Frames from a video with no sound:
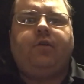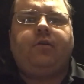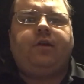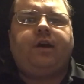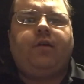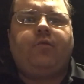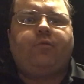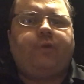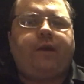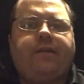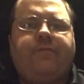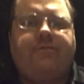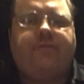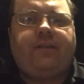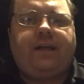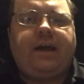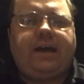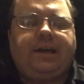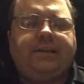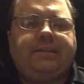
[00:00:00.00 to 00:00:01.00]
Kind of red
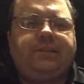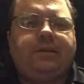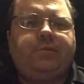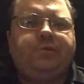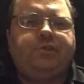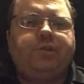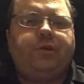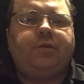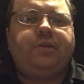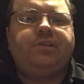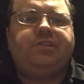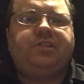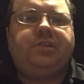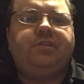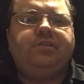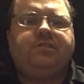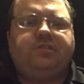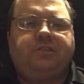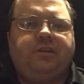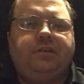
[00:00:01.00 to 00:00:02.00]
flags that would show that
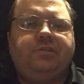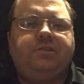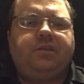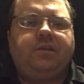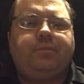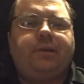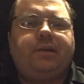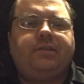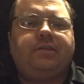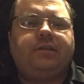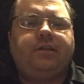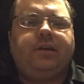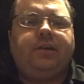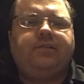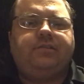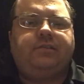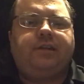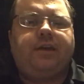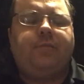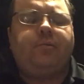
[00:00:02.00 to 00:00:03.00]
she is seriously mentally
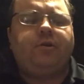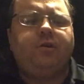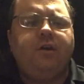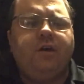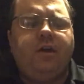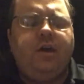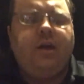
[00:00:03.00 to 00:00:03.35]
unstable.